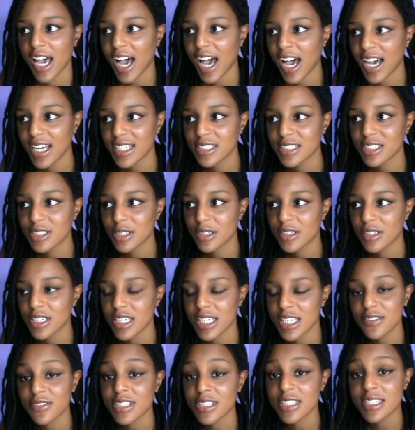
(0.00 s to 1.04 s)
and
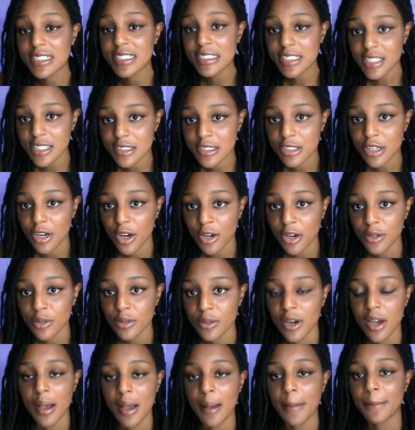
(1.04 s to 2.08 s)
even Cisco
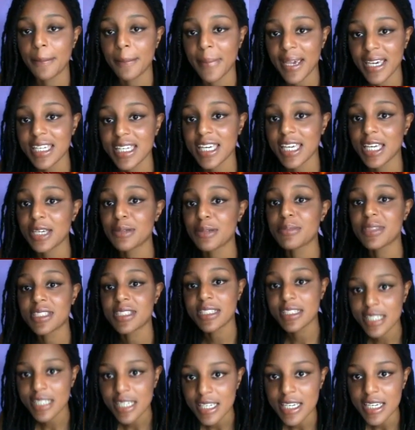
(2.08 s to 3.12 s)
make him
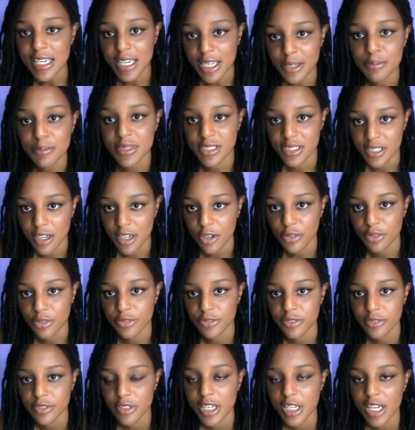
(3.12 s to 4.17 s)
see
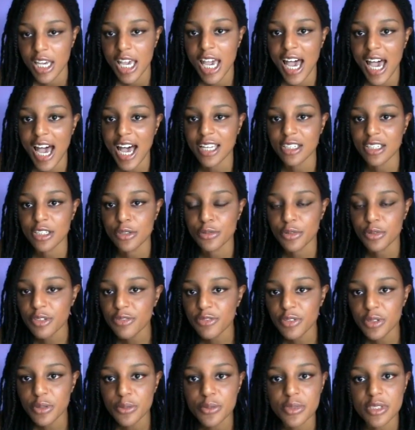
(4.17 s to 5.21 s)
himself, and
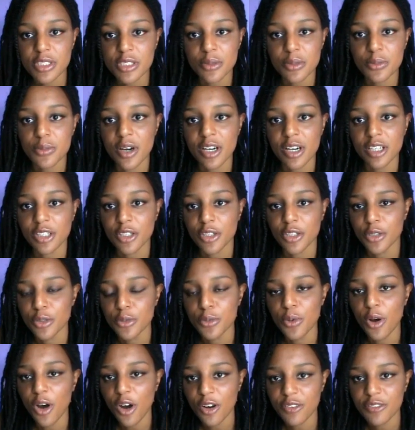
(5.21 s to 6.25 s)
Griffin was the one
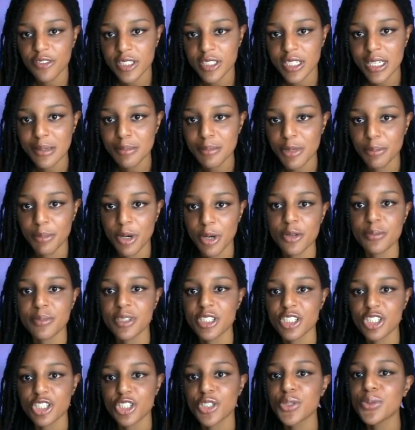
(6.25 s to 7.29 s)
who offered him a
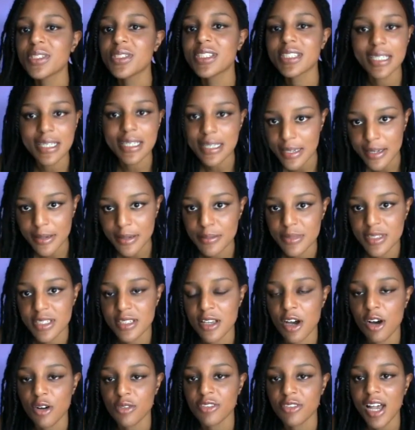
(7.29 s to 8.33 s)
moment to see
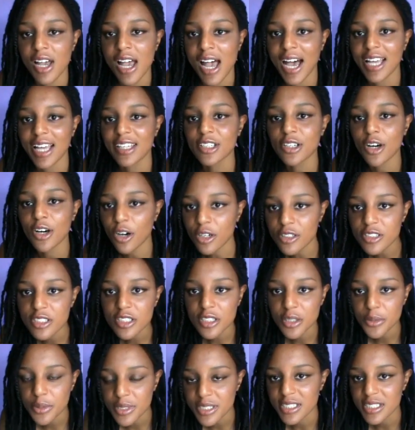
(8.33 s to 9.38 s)
himself and the
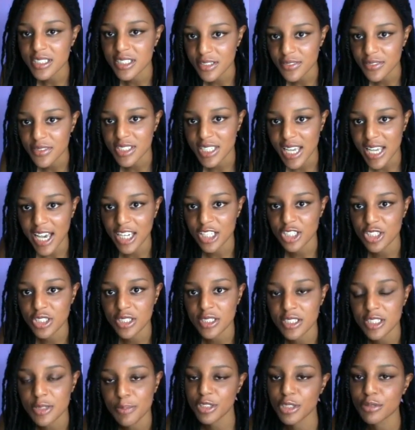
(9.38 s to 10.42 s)
consequences of his
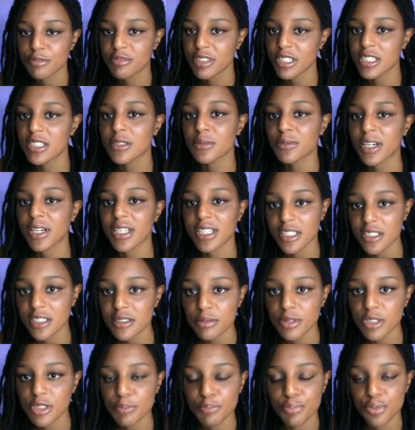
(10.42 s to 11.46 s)
actions. And the reason why
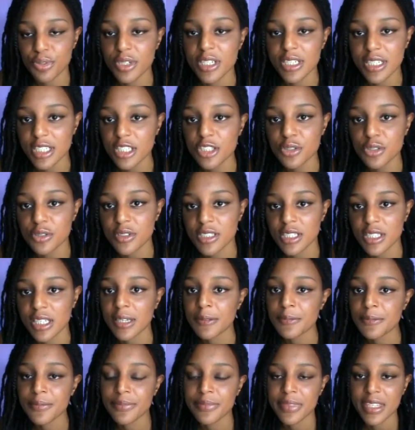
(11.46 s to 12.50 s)
this was pretty
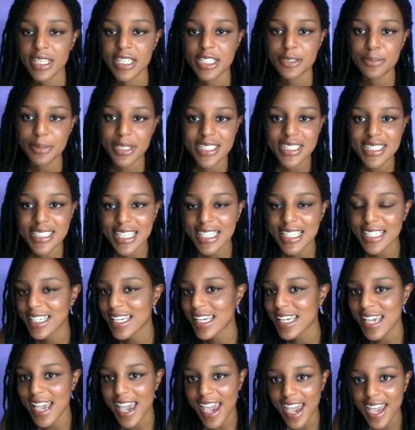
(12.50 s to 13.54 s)
interesting is because in
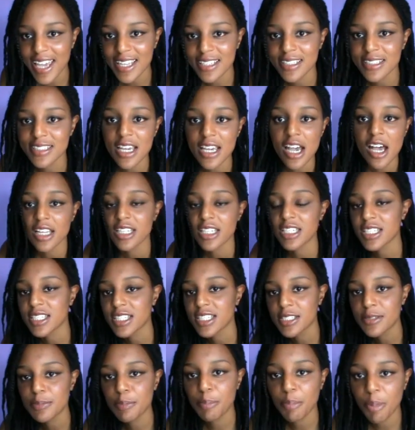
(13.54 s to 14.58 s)
the end,
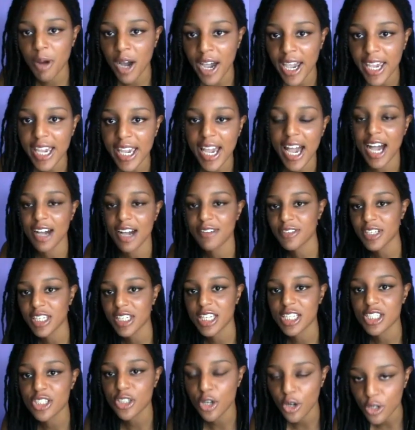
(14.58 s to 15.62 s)
despite
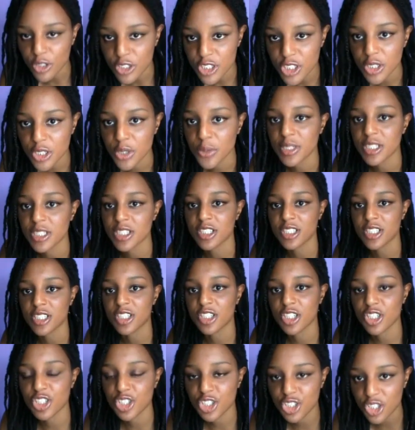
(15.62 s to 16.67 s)
having his
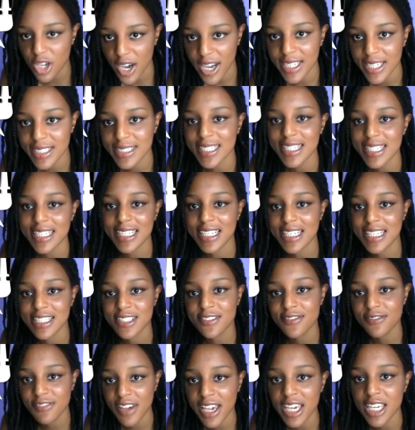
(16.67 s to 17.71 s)
consequences shined in
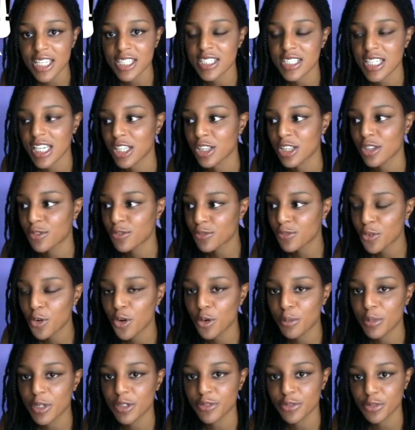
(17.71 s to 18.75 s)
his face in the
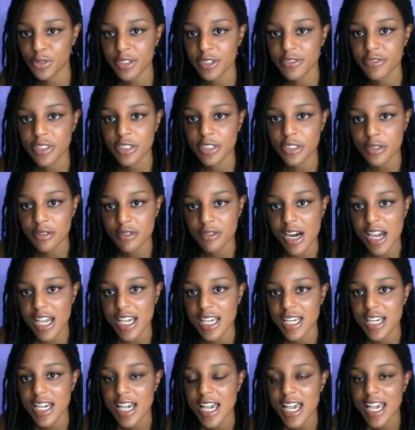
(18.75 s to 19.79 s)
form of Griffin
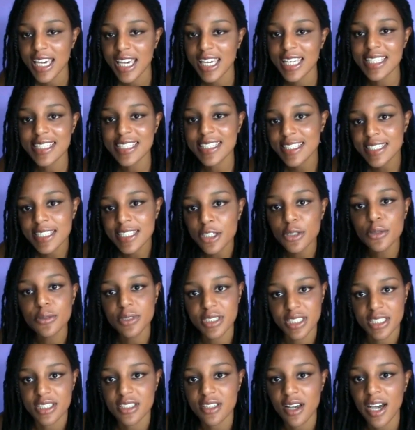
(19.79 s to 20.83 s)
Grey, he still
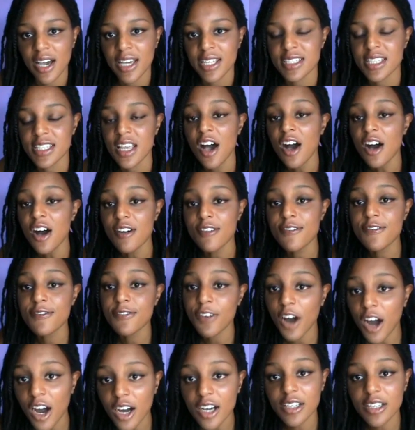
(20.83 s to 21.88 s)
decides,
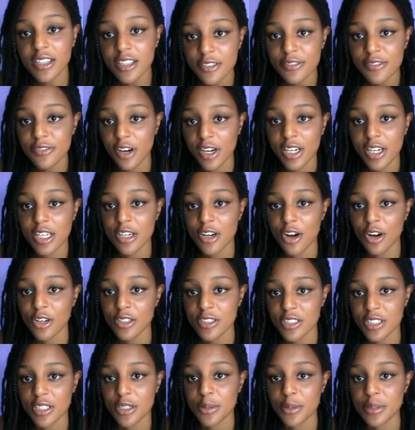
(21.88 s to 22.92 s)
fuck the fucking
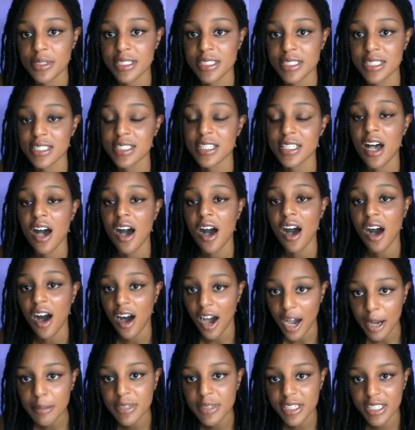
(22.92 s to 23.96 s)
consequences,
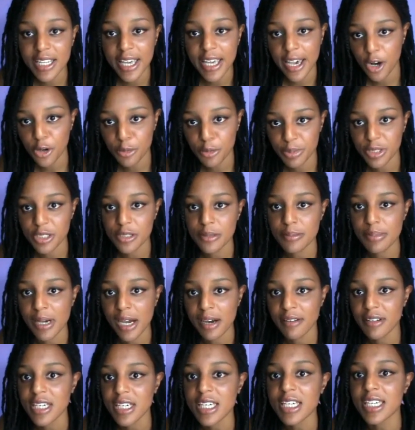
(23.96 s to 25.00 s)
I'm going to help you,
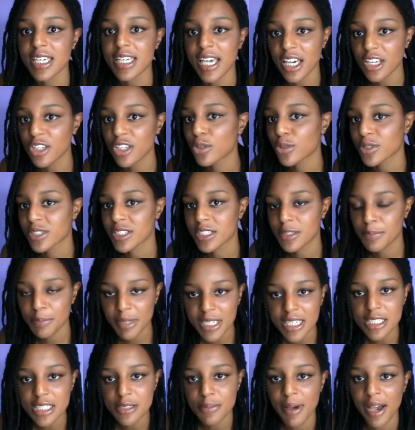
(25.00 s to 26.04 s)
Barry, get your
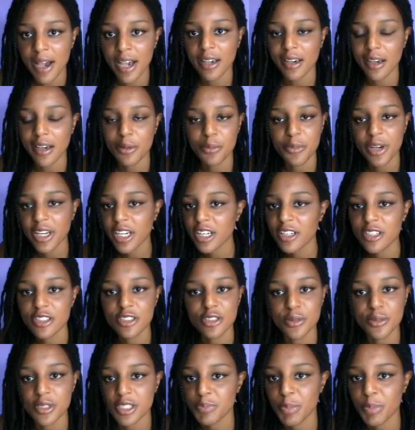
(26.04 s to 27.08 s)
speed back, and we're going to
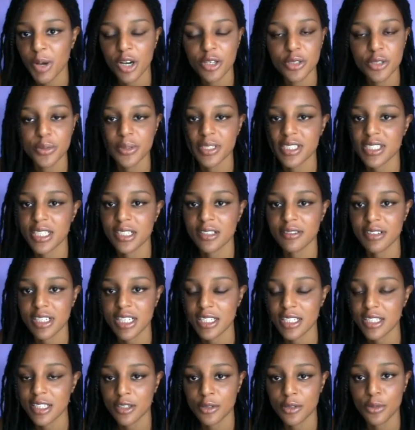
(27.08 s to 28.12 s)
do this particle
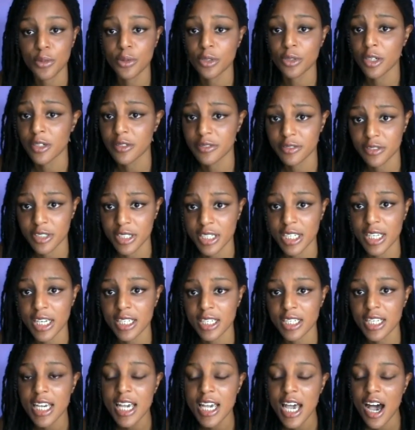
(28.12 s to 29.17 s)
accelerator thing all over
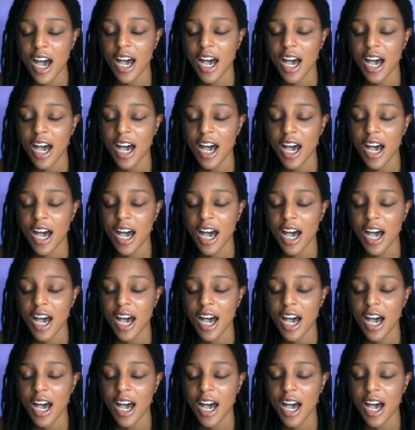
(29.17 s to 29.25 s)
again.